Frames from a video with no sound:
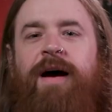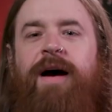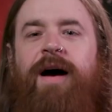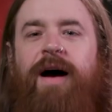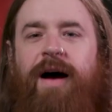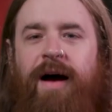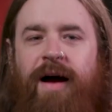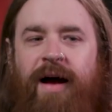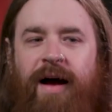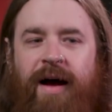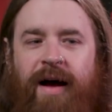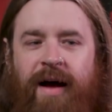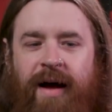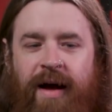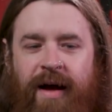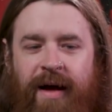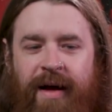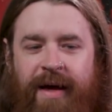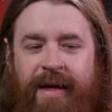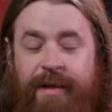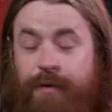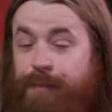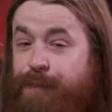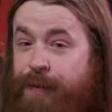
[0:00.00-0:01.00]

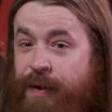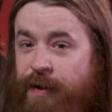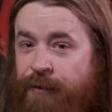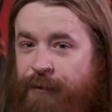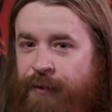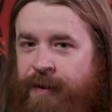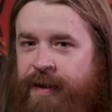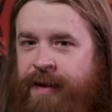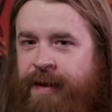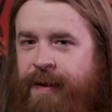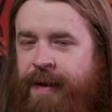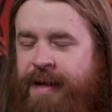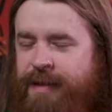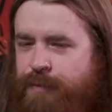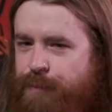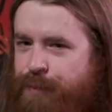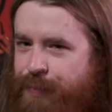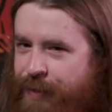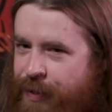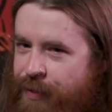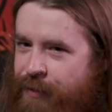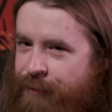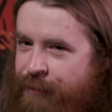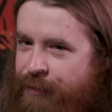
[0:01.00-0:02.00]
It's
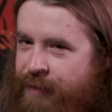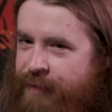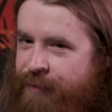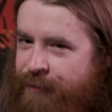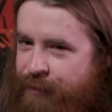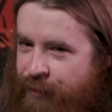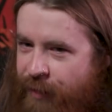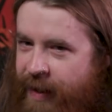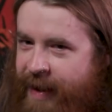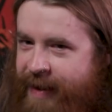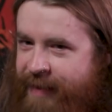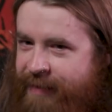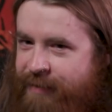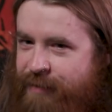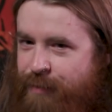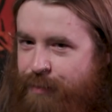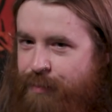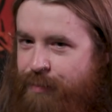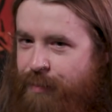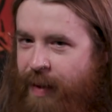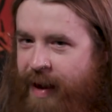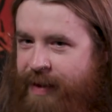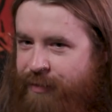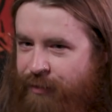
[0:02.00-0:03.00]
beautifully
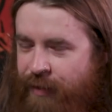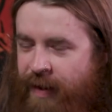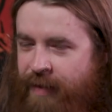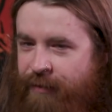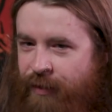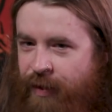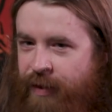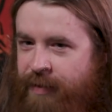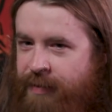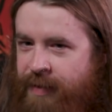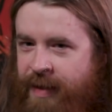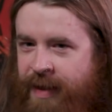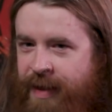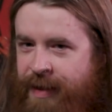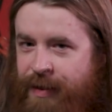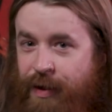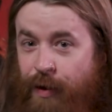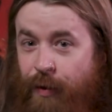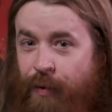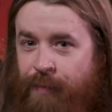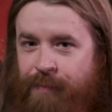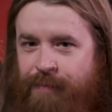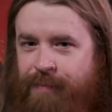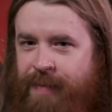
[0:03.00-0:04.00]
phrased by Trevor, you
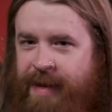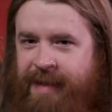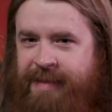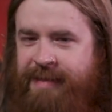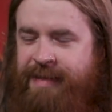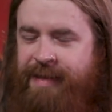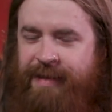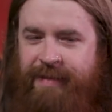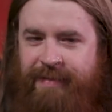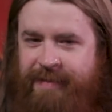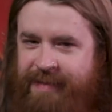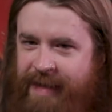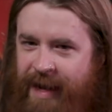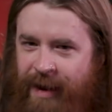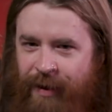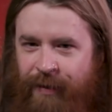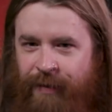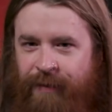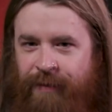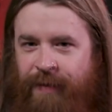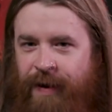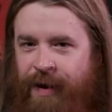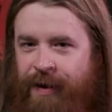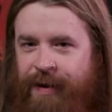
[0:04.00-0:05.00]
know, makes it
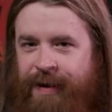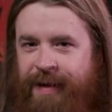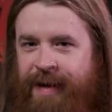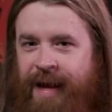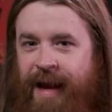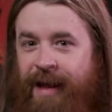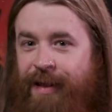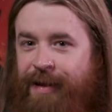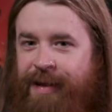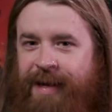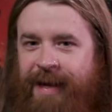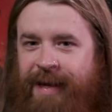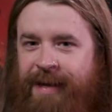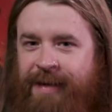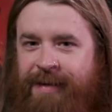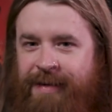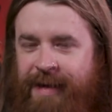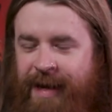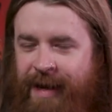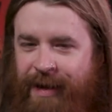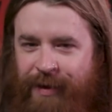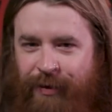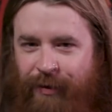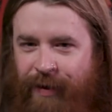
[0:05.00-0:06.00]
sound very elegant
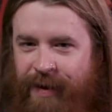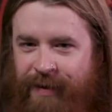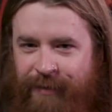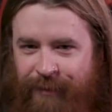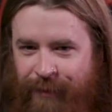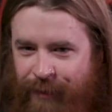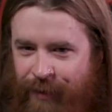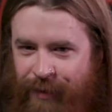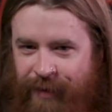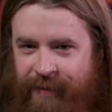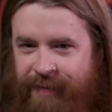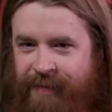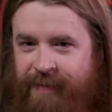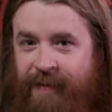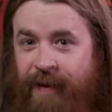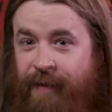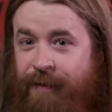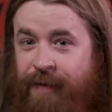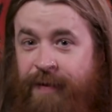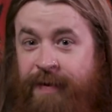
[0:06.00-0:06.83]
and graceful and stuff.